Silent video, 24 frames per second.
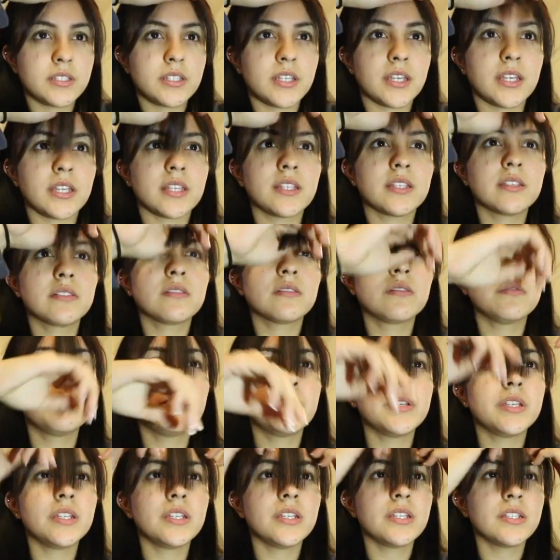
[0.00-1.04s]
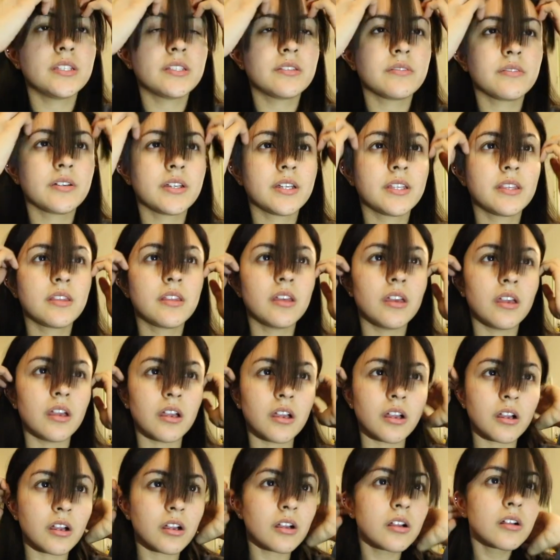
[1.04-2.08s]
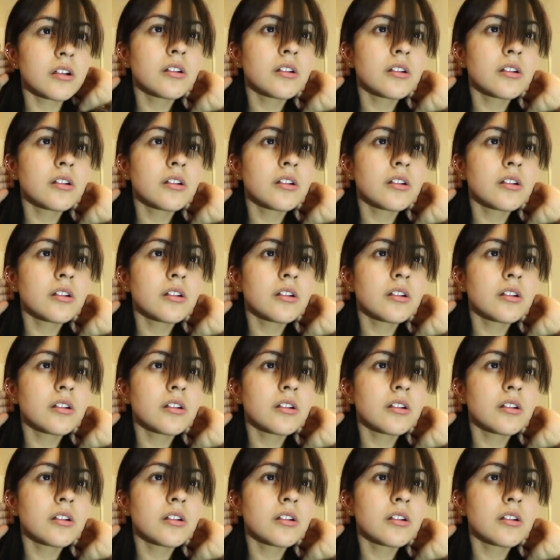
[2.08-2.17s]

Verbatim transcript: Take this little piece right there.